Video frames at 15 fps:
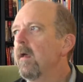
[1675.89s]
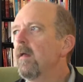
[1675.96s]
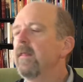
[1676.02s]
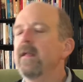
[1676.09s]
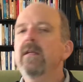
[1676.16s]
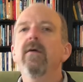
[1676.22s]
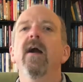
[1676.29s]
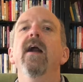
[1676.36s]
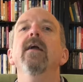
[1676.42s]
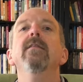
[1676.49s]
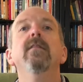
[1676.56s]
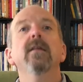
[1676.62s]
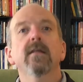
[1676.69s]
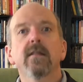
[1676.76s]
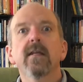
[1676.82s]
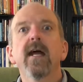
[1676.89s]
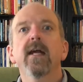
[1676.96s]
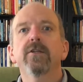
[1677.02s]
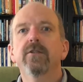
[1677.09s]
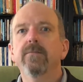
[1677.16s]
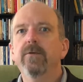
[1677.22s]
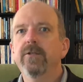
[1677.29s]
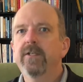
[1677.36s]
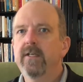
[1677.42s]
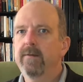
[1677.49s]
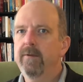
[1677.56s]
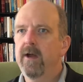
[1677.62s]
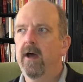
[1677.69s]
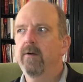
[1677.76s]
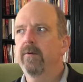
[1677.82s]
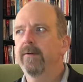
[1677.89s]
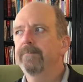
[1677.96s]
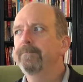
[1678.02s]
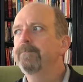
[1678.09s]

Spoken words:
Then you had the National Museum in Ottawa.